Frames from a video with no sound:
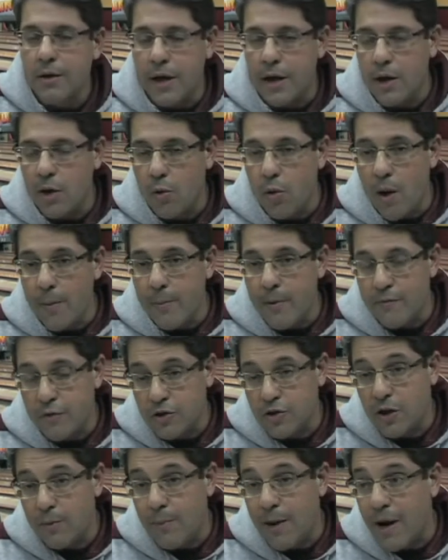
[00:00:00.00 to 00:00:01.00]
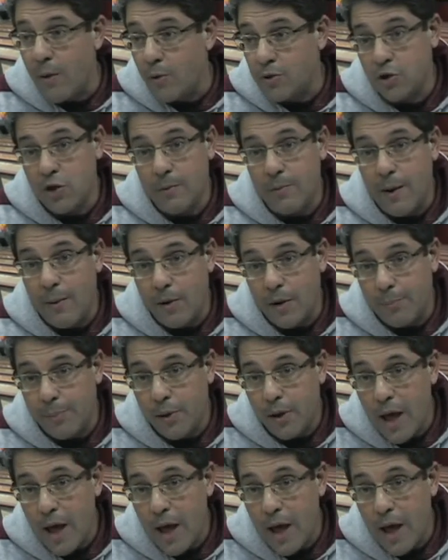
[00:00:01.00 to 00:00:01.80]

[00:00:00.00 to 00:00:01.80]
get equipment for somebody who wasn't going to be able to